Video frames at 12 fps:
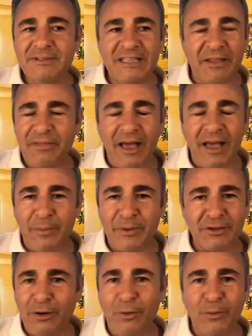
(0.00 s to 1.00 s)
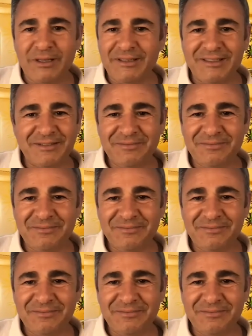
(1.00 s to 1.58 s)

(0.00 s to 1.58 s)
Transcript: something happens always.